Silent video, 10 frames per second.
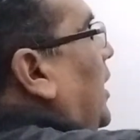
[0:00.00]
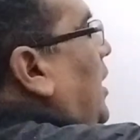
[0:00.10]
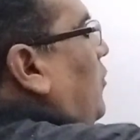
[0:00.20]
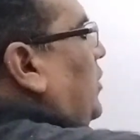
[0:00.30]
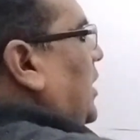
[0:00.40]
And
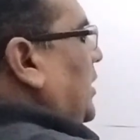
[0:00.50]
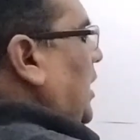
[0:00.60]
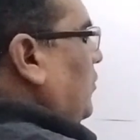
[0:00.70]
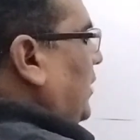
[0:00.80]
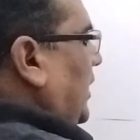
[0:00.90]
how we can
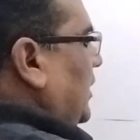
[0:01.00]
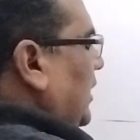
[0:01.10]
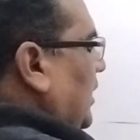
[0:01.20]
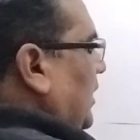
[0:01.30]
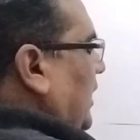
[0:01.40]
calculate?
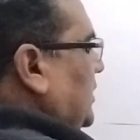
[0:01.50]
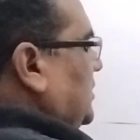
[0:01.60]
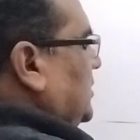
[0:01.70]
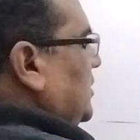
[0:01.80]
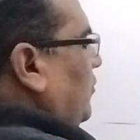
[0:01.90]
Let
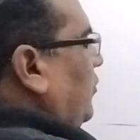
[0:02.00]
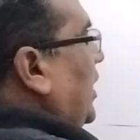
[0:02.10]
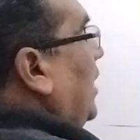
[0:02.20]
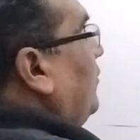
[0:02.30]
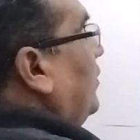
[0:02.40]
us we
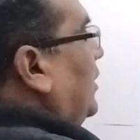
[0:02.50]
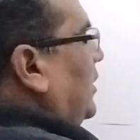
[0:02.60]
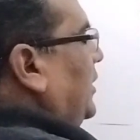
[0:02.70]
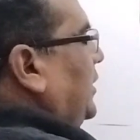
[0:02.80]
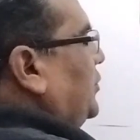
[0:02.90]
have
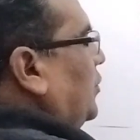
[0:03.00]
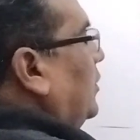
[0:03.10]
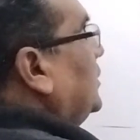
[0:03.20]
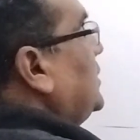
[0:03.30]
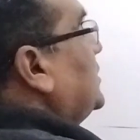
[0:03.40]

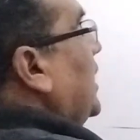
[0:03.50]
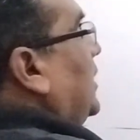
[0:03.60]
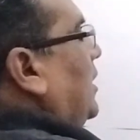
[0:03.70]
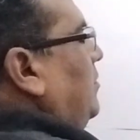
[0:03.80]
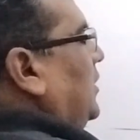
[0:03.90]
redraw this
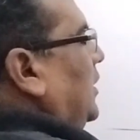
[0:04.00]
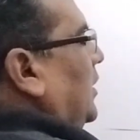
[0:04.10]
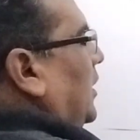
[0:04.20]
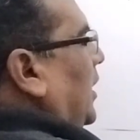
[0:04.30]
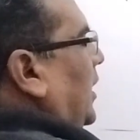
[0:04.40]
diagram,
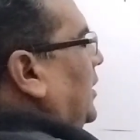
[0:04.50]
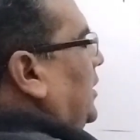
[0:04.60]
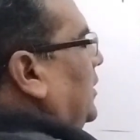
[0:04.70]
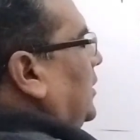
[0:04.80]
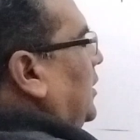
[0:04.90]
and
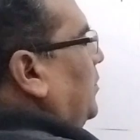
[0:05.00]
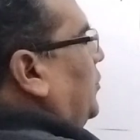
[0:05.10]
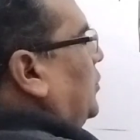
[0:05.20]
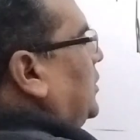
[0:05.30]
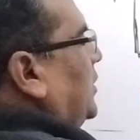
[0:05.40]
here
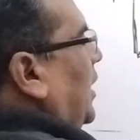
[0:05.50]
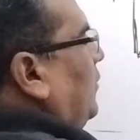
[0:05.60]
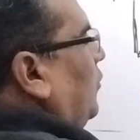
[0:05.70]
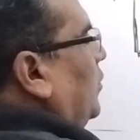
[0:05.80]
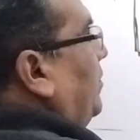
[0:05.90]
input 10
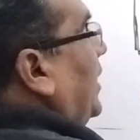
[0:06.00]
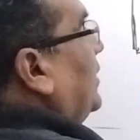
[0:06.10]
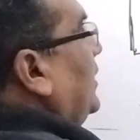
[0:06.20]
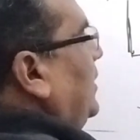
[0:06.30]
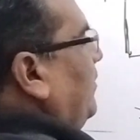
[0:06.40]
volt
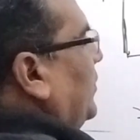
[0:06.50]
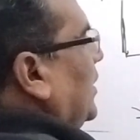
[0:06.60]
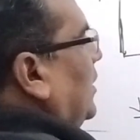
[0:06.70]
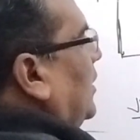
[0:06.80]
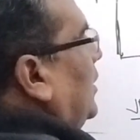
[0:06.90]
battery,
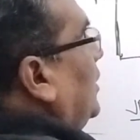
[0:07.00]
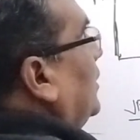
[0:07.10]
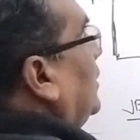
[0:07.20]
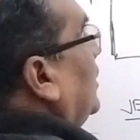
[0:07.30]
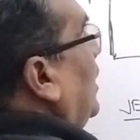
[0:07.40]

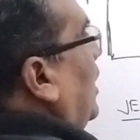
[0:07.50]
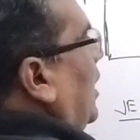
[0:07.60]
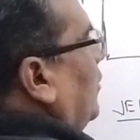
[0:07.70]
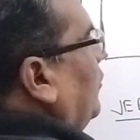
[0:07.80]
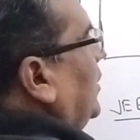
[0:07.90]
here
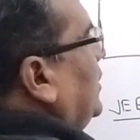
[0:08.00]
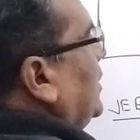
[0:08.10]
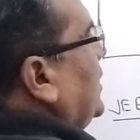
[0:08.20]
R1